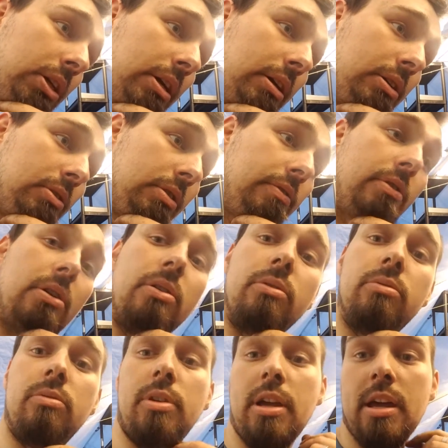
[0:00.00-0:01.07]
I don't even know.
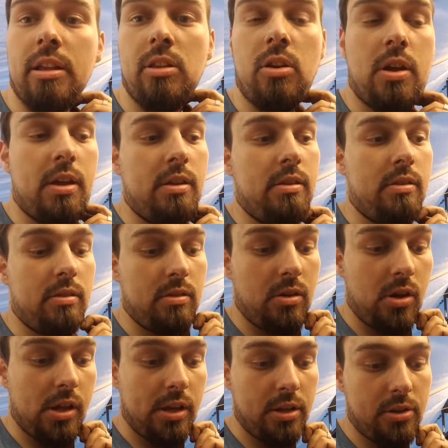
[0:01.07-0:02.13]
We gotta look
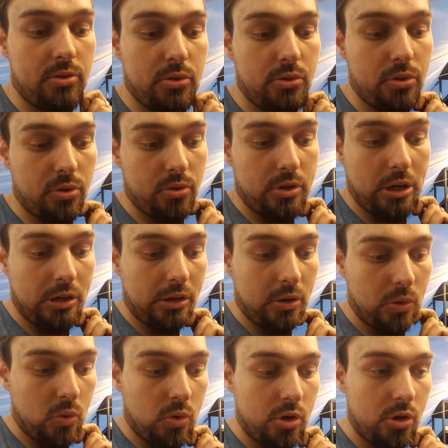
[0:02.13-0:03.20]
into
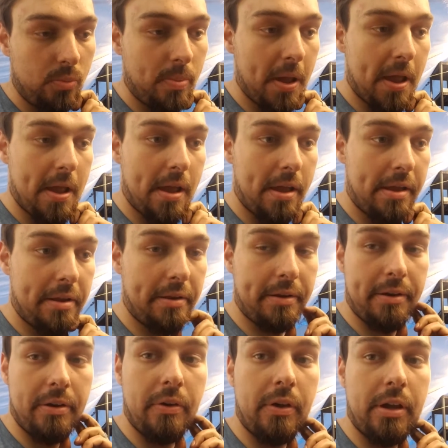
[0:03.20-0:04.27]
oil
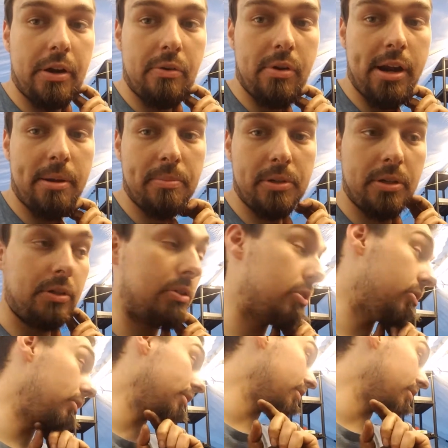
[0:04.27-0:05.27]
pan and all that crap still too, I